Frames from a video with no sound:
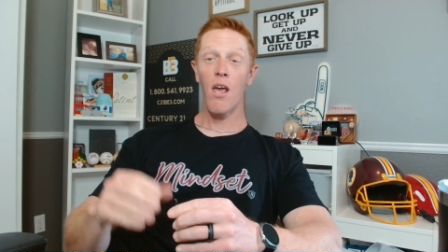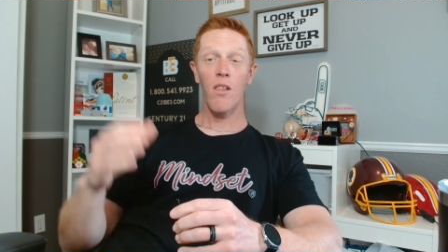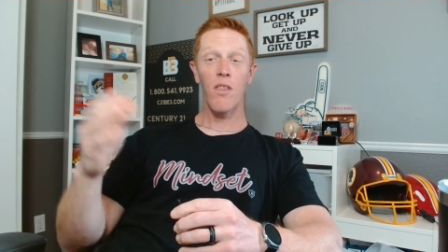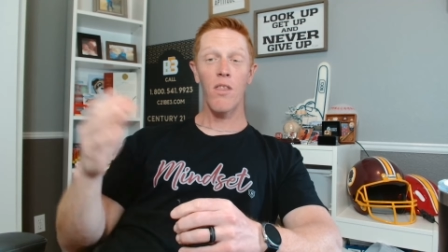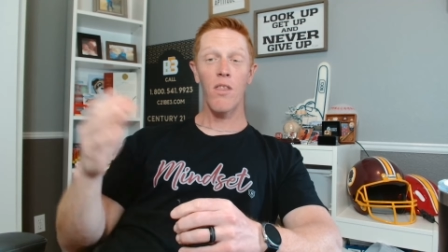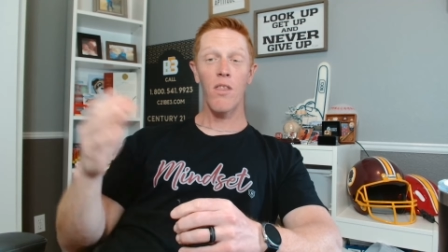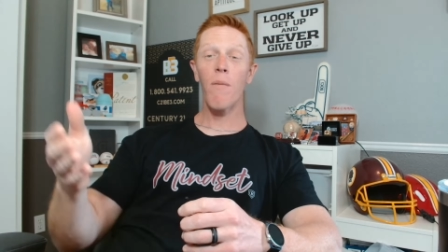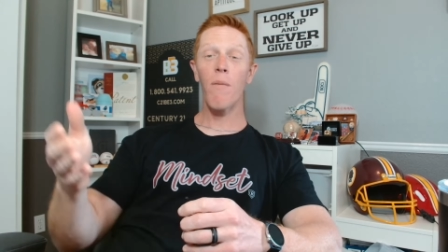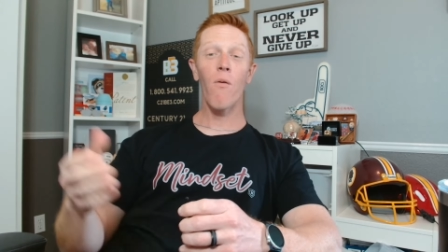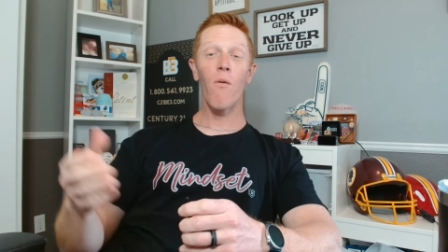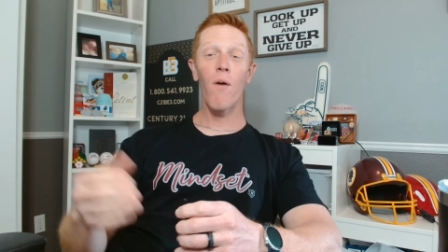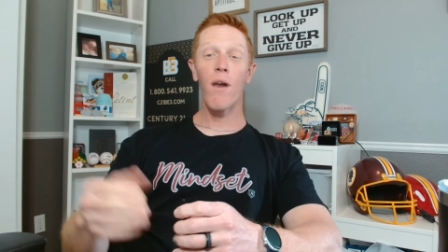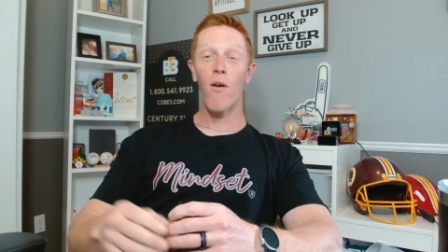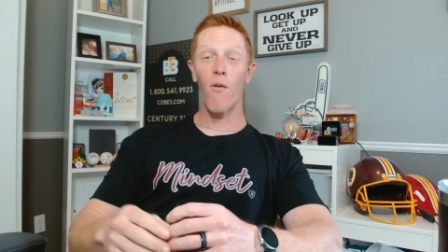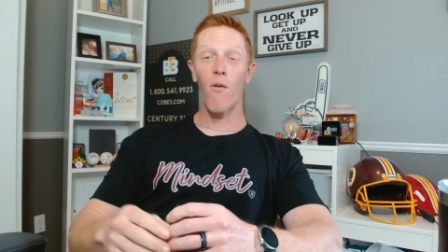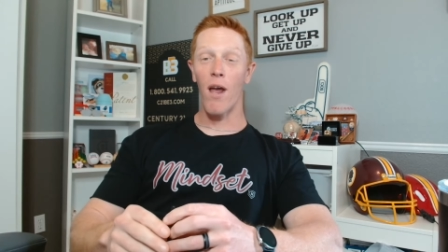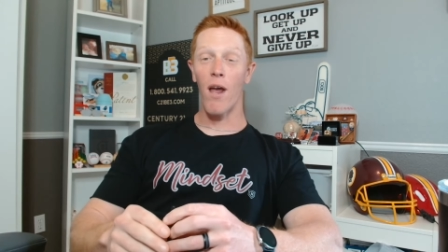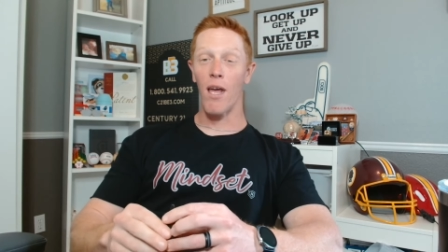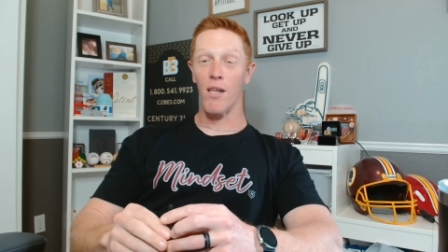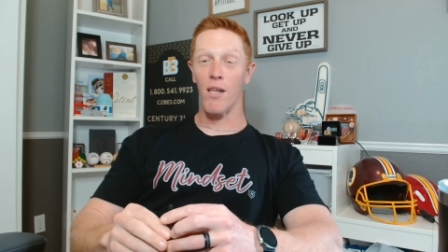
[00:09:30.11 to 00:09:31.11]
think about when
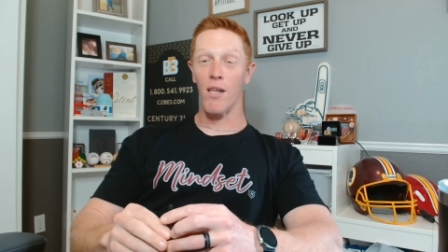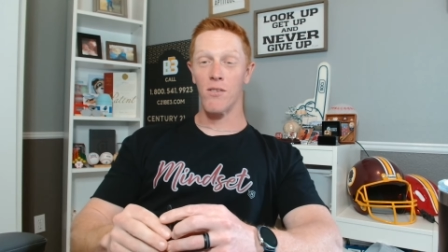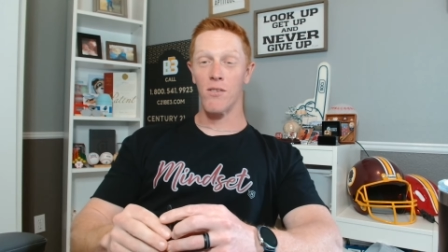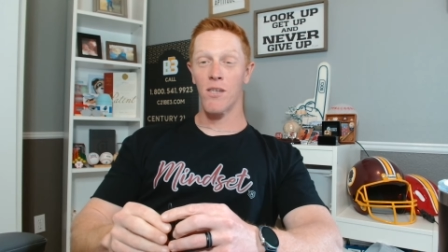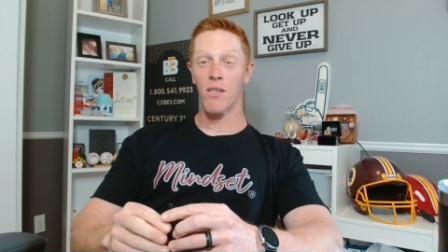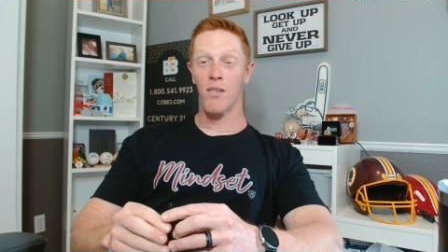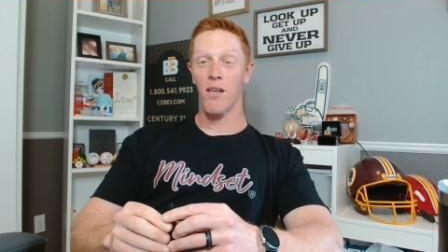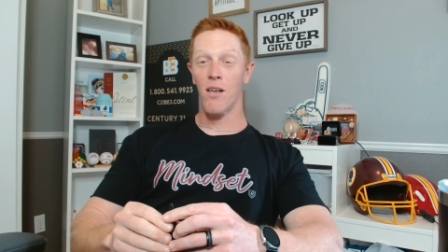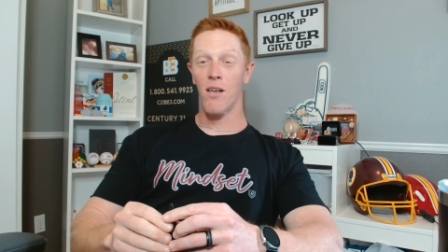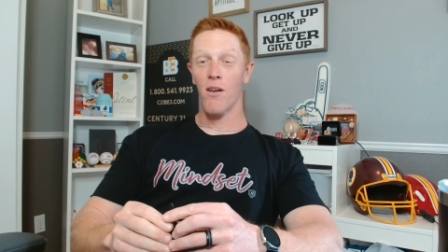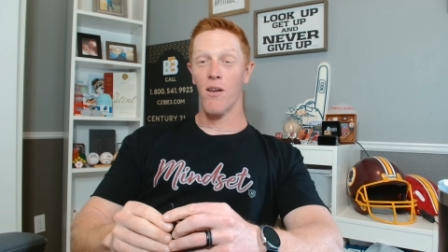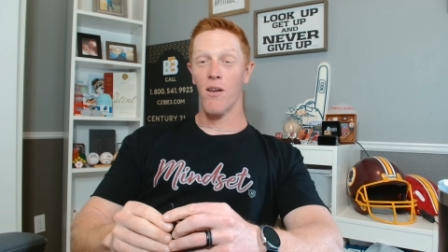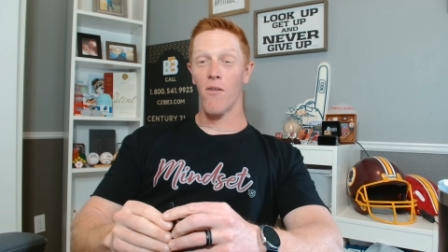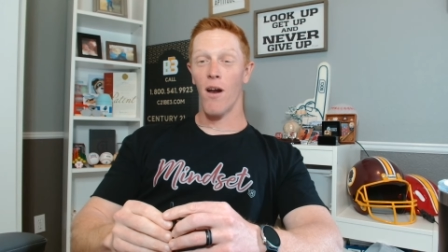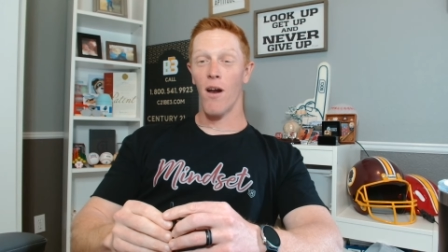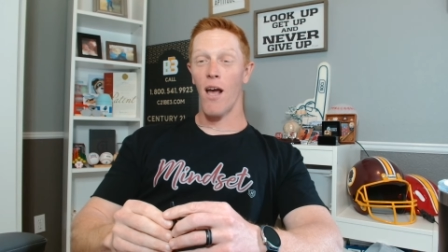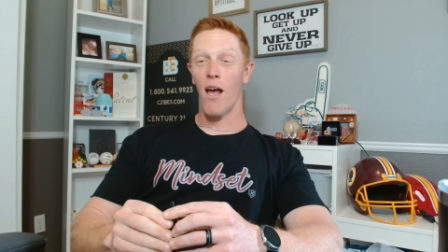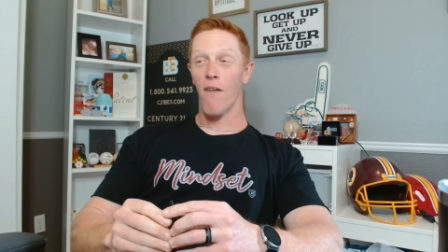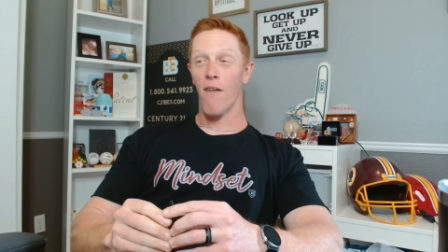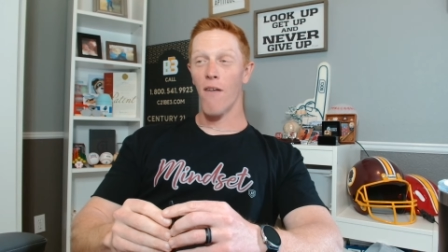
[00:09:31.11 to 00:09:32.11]
it rains, right?